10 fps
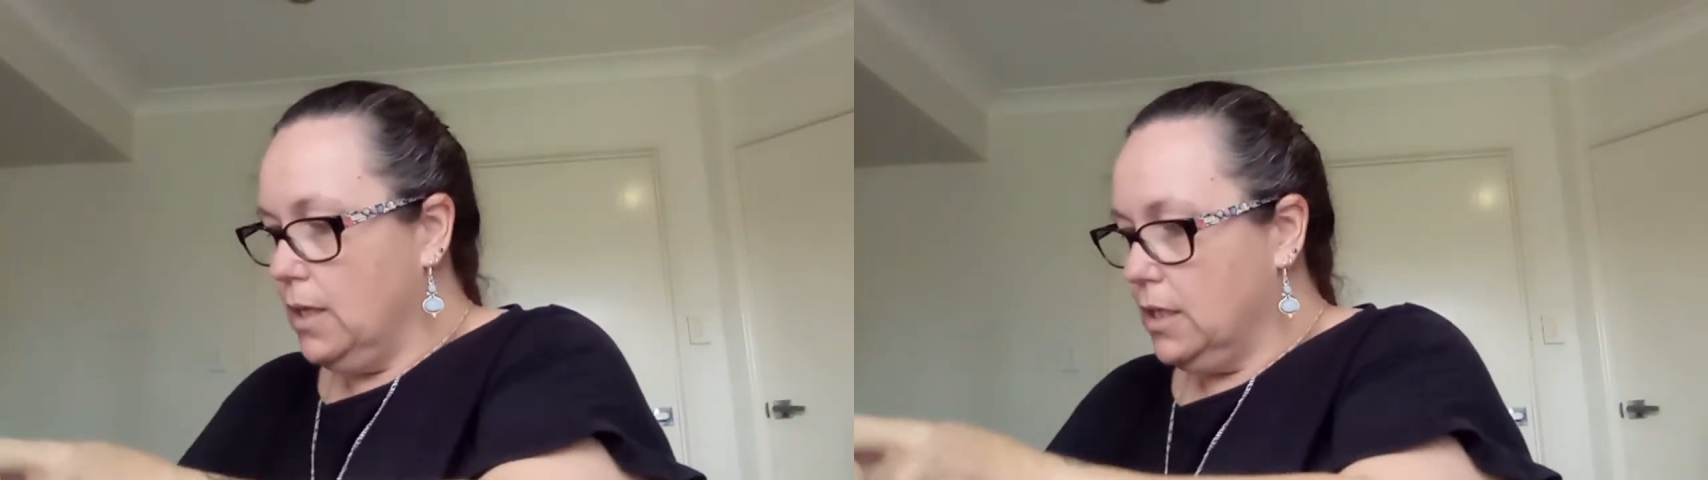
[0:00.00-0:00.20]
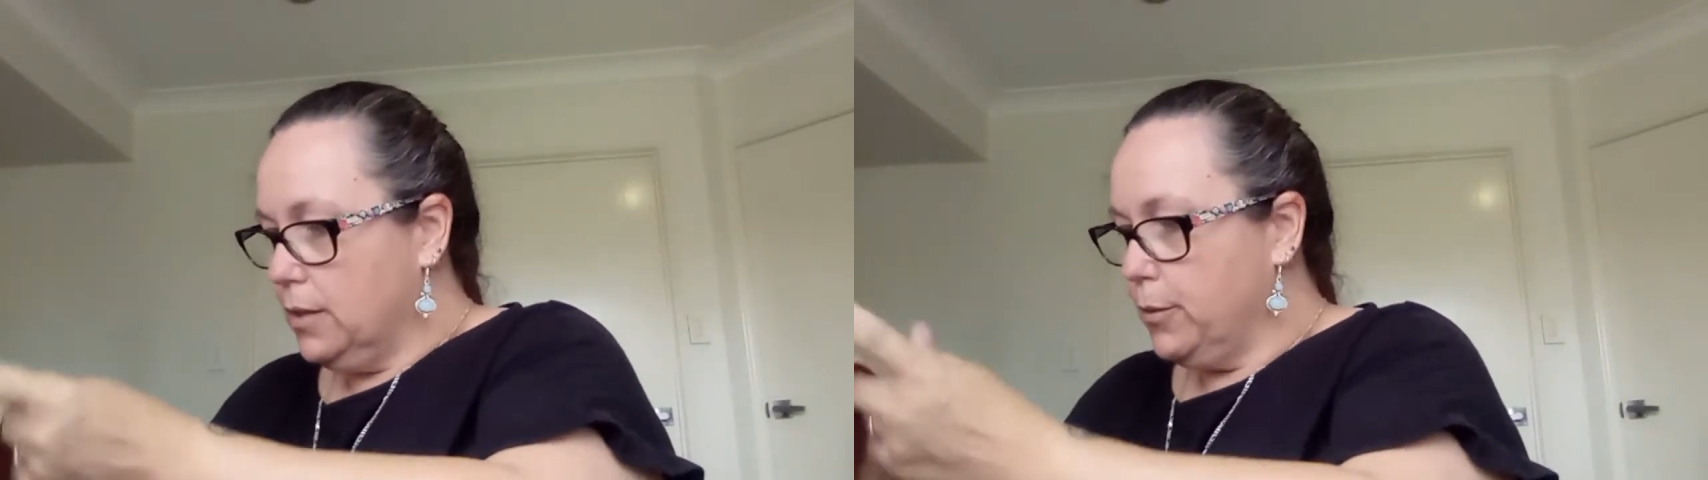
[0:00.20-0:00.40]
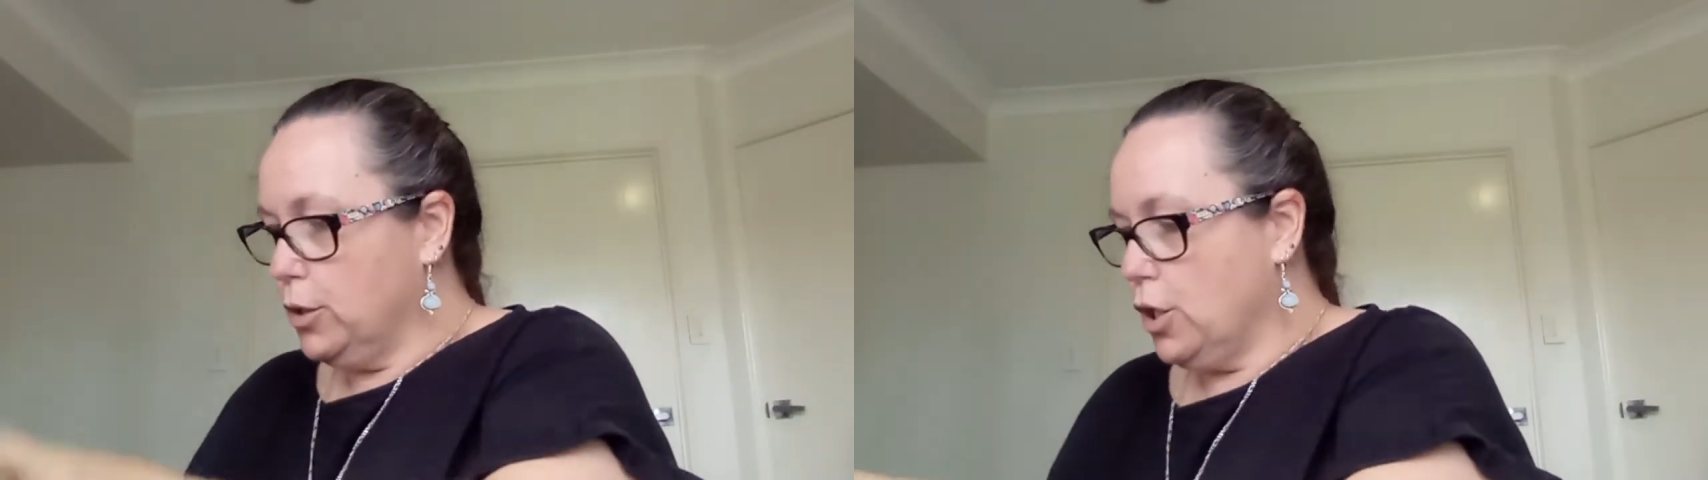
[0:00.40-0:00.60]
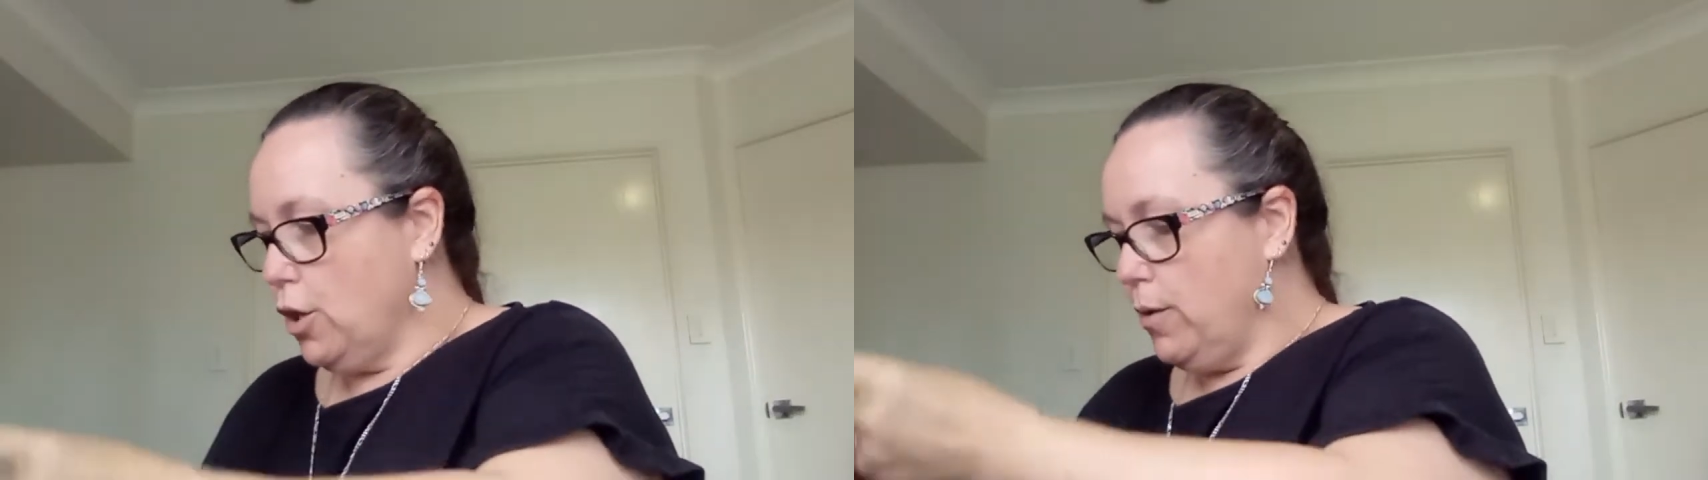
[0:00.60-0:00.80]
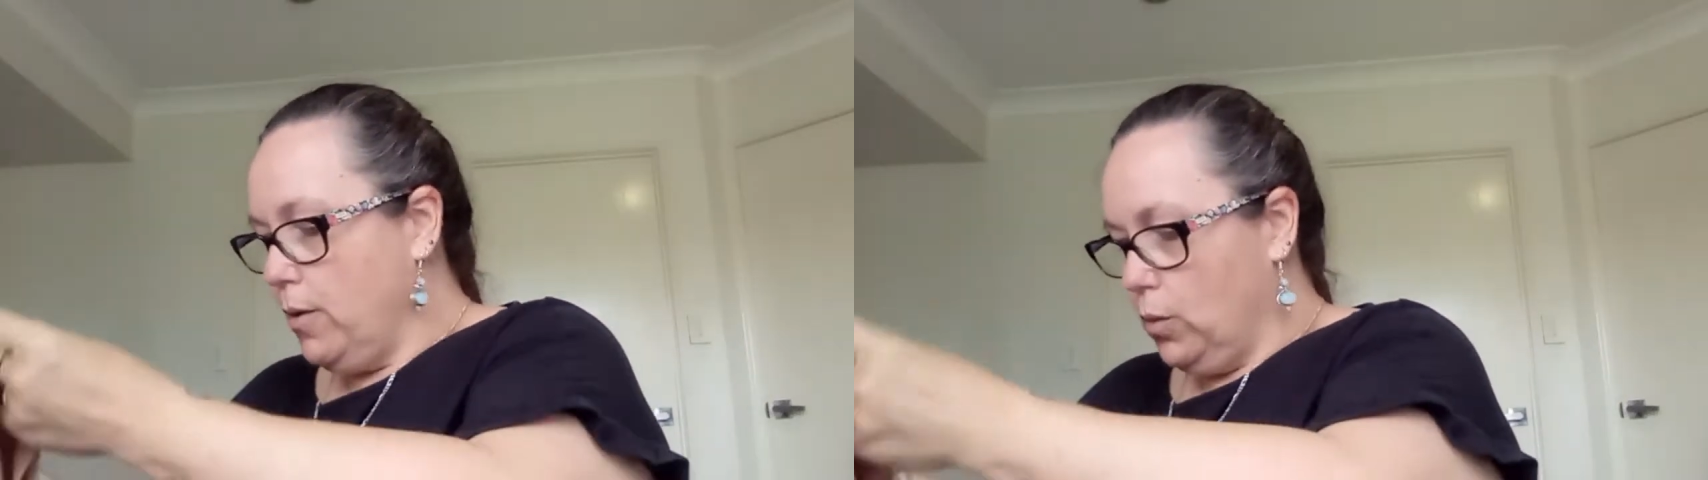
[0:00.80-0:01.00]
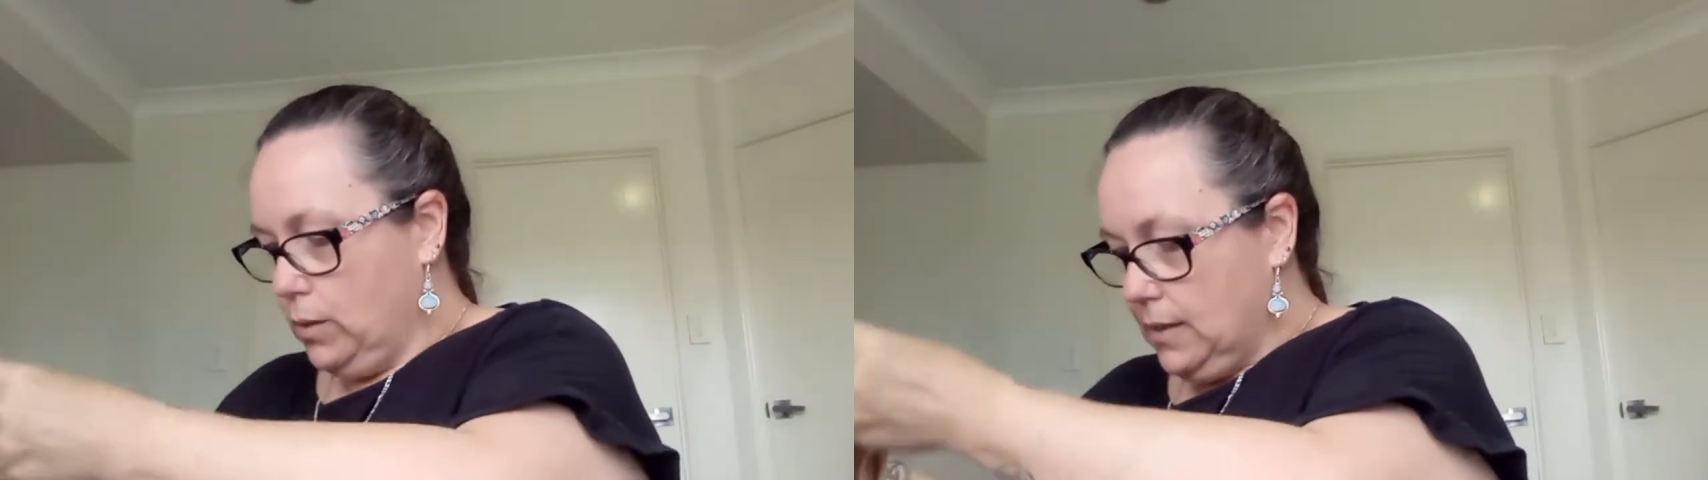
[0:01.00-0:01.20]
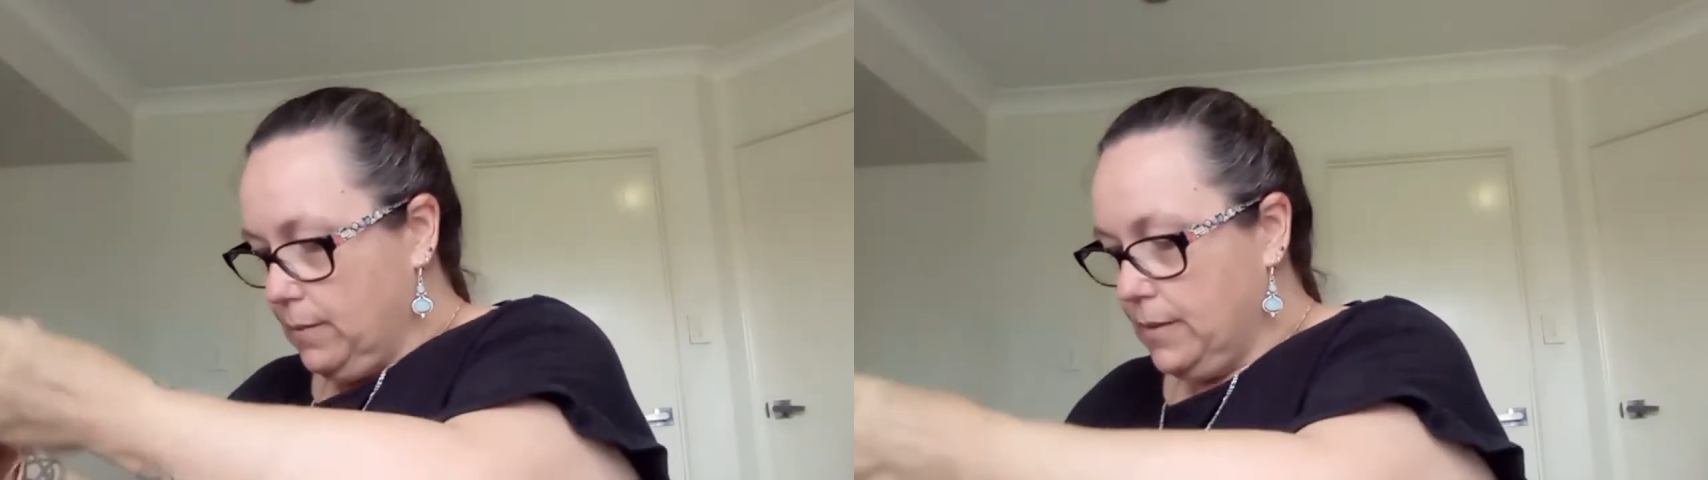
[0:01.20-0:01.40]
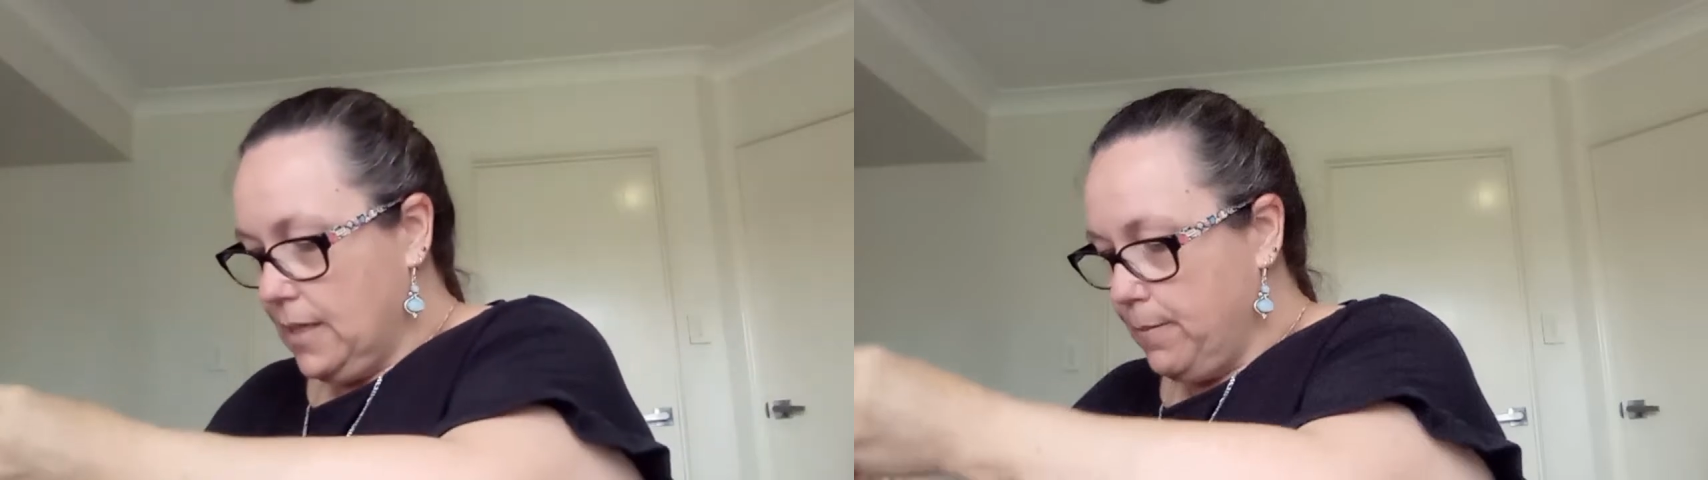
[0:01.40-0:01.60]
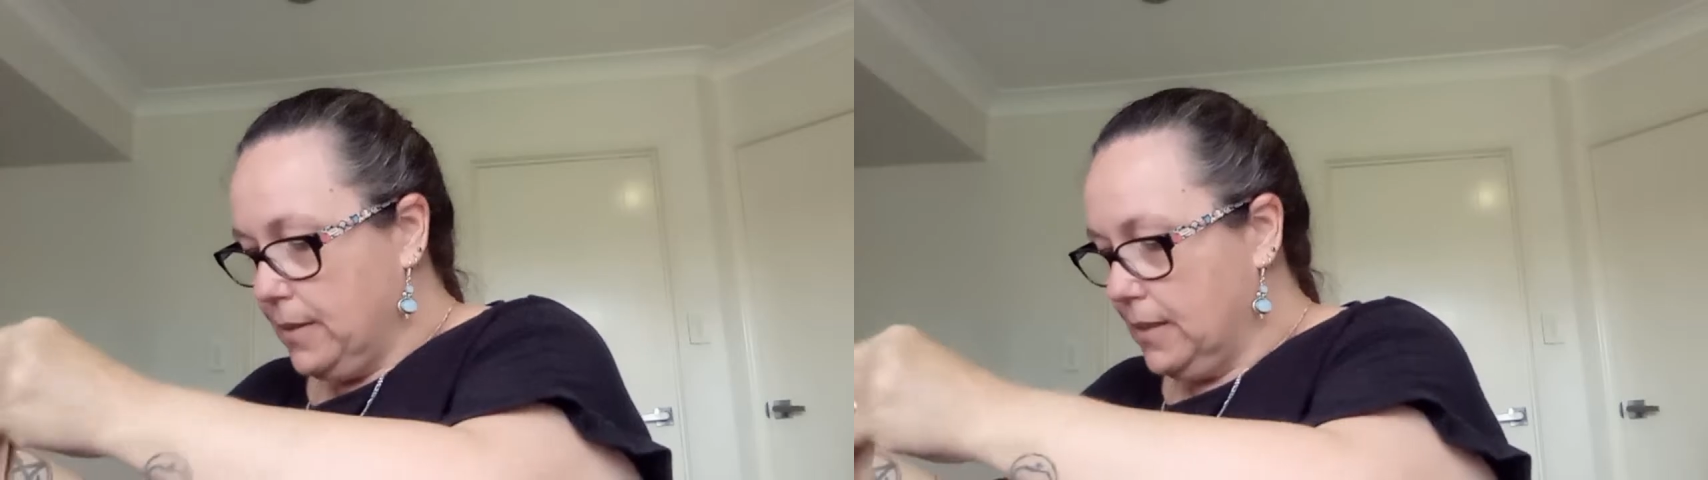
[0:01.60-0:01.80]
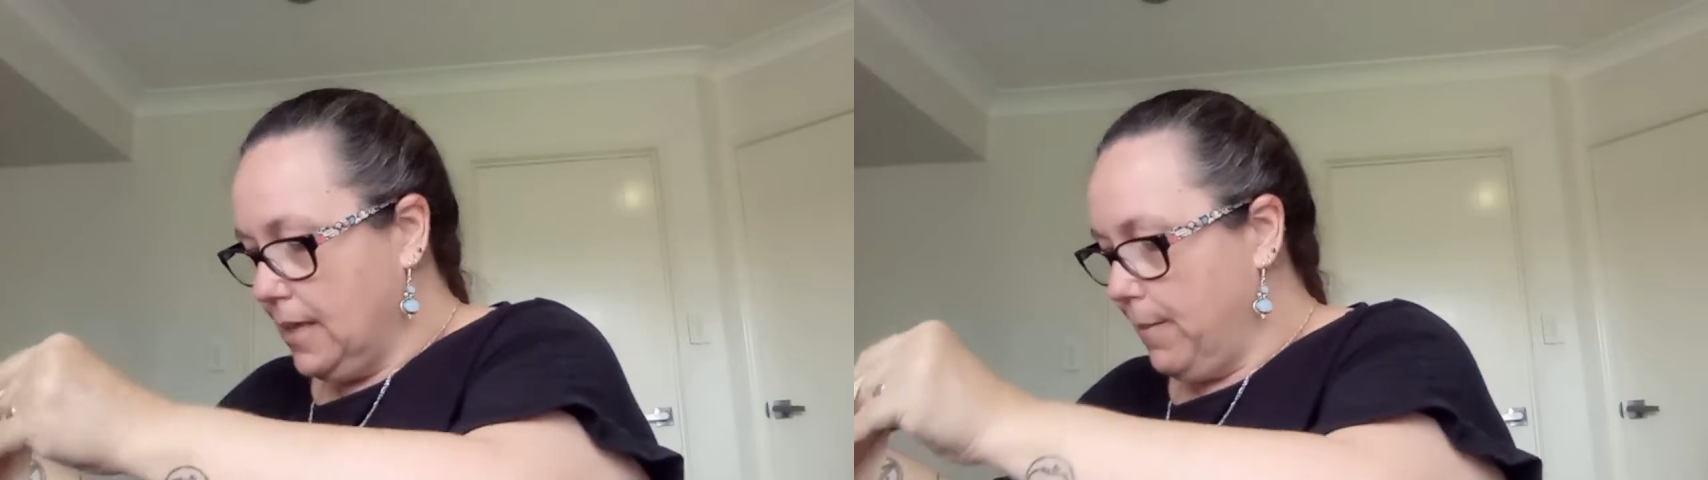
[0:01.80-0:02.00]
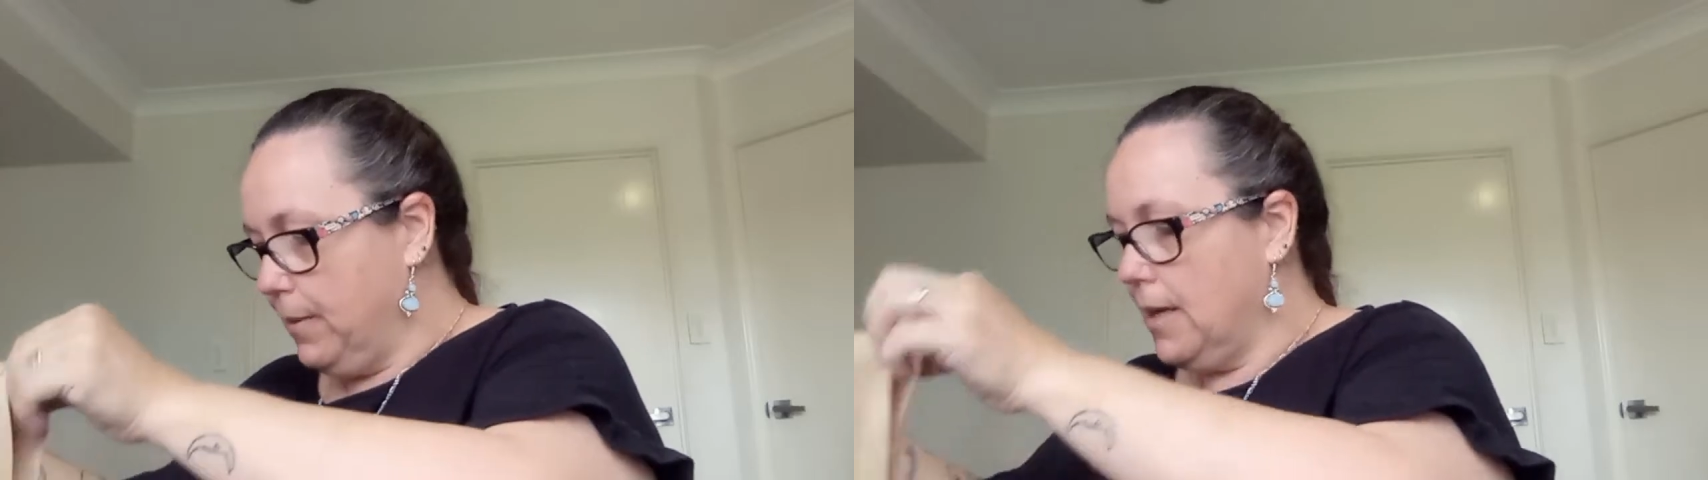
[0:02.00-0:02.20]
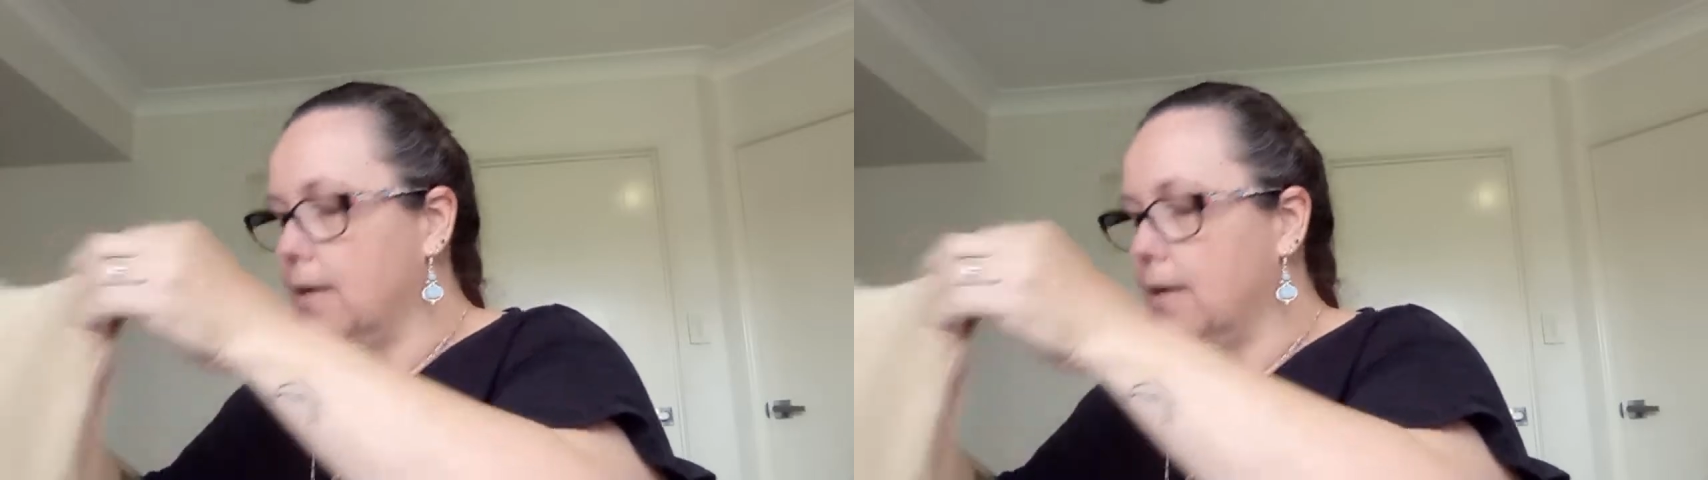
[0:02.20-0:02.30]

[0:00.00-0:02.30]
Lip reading: Spooktober or September sampler